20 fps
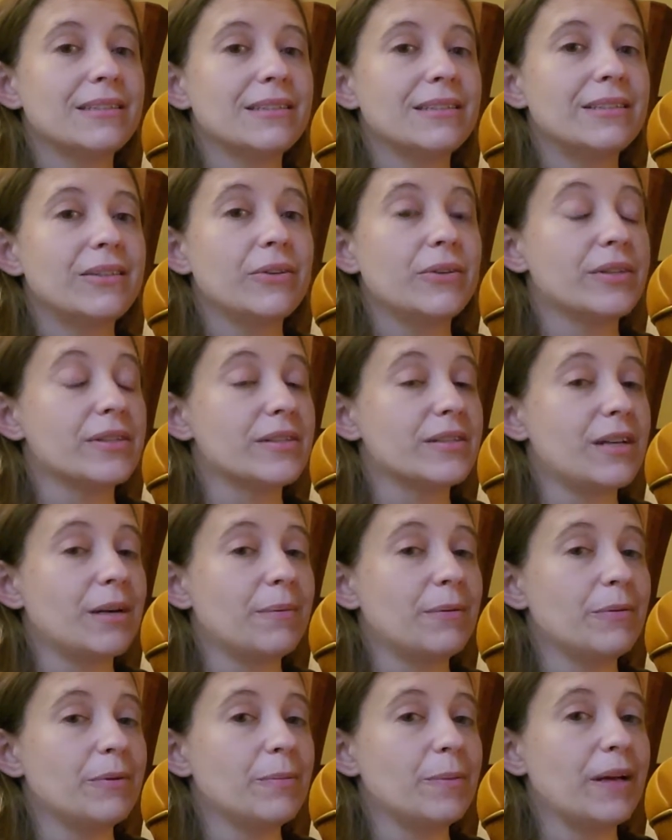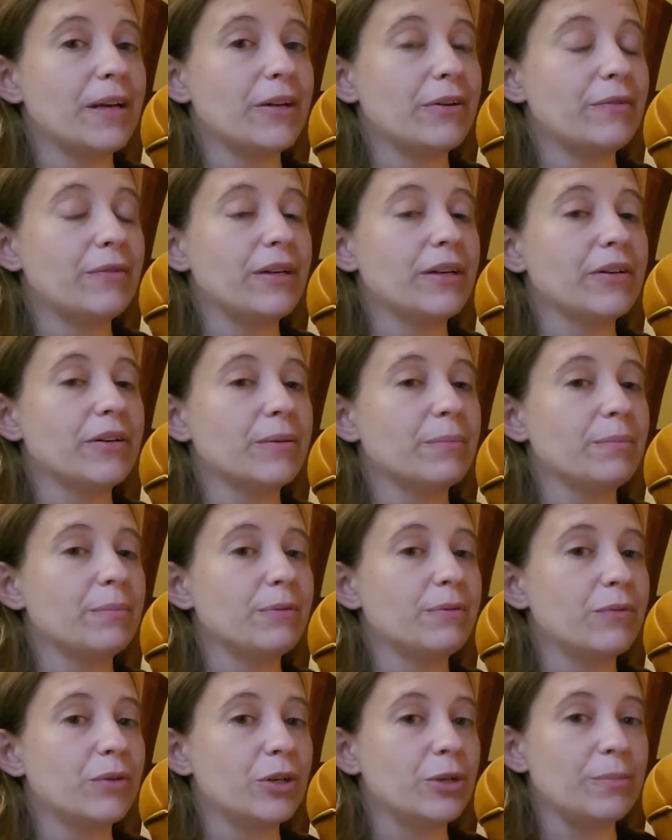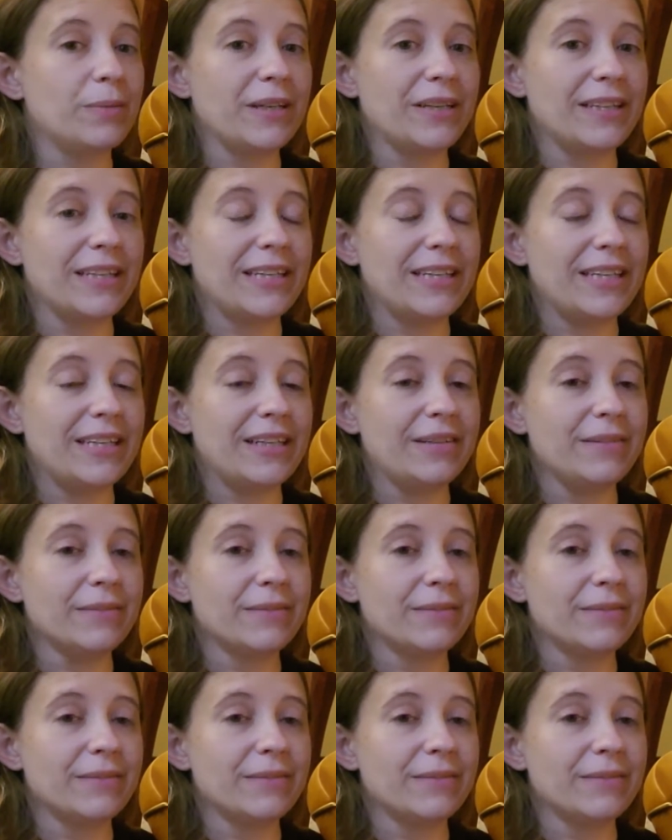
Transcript: You can stop it with the back of your finger before you play the E.